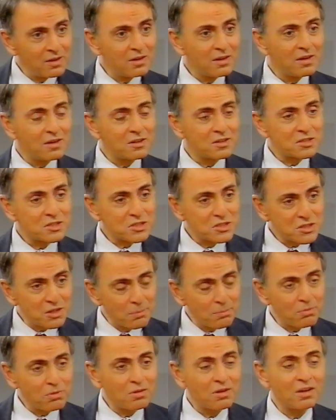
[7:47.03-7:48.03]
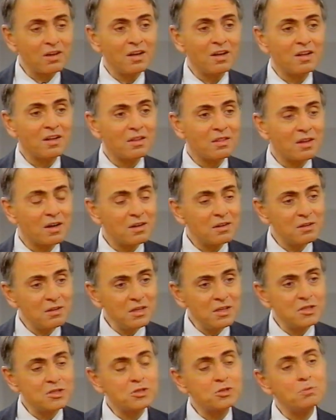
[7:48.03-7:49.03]
It's something that
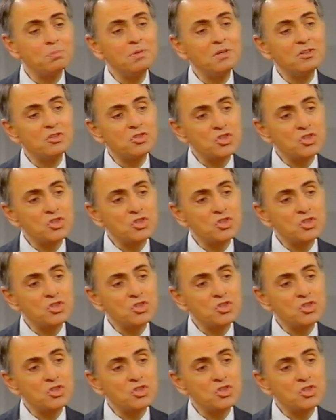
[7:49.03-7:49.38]
needs to be